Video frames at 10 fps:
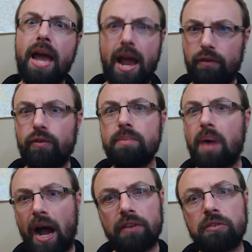every
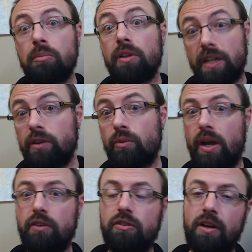possible
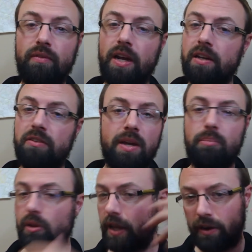iteration of that
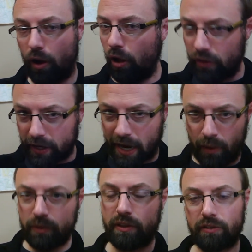example and all the
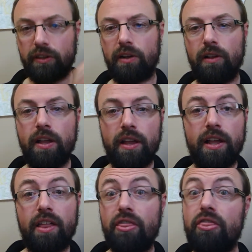countless little
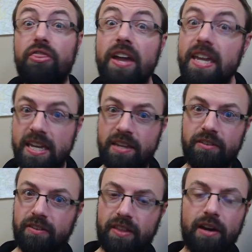
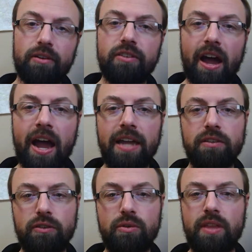thingies that are
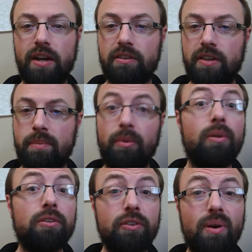tied to that
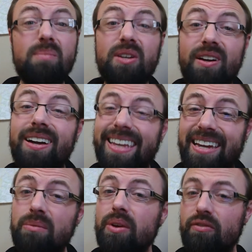example. So I'm going to
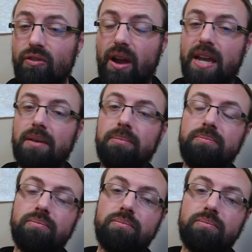again refrain